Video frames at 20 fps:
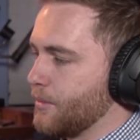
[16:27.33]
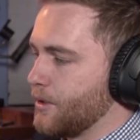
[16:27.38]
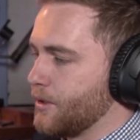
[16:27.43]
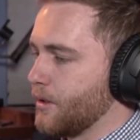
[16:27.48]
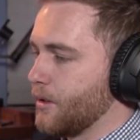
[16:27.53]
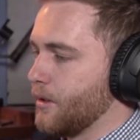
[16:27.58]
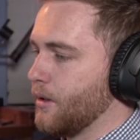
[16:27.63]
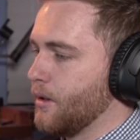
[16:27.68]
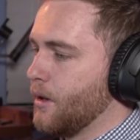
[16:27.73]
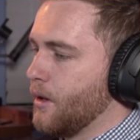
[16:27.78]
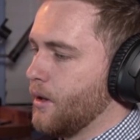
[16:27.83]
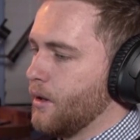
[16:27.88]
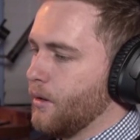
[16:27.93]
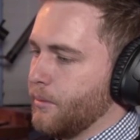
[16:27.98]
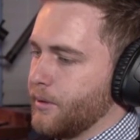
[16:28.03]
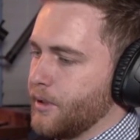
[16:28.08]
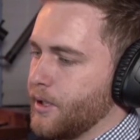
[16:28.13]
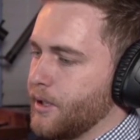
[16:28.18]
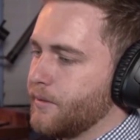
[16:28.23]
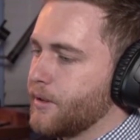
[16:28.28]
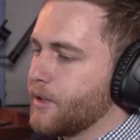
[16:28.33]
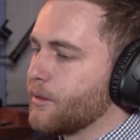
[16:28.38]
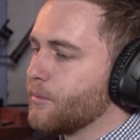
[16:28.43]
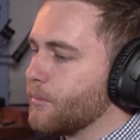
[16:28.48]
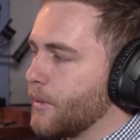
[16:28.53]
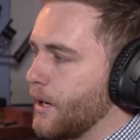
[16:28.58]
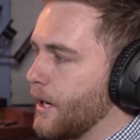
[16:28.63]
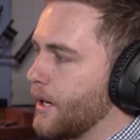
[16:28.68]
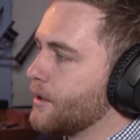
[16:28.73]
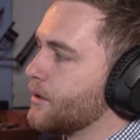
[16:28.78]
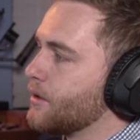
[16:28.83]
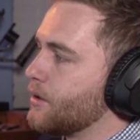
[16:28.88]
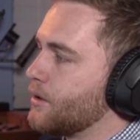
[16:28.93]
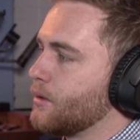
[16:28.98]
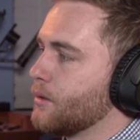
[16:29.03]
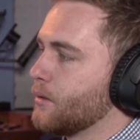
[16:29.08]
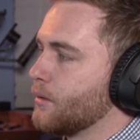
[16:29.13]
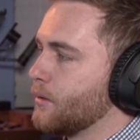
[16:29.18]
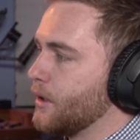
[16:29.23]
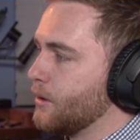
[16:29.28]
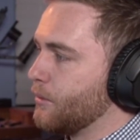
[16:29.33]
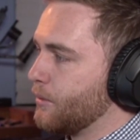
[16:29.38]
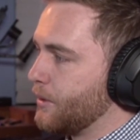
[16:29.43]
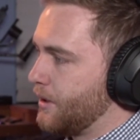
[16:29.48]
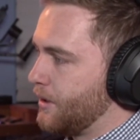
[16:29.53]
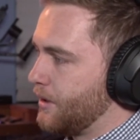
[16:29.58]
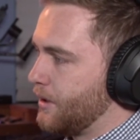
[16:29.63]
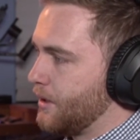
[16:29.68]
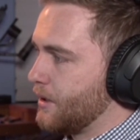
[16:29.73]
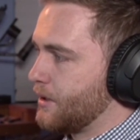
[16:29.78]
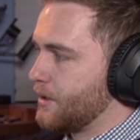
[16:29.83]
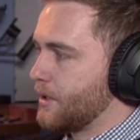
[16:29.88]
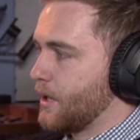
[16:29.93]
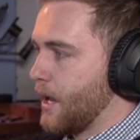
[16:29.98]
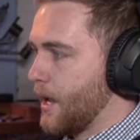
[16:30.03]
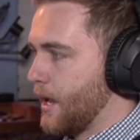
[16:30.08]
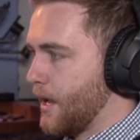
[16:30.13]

So when they've combined the story with this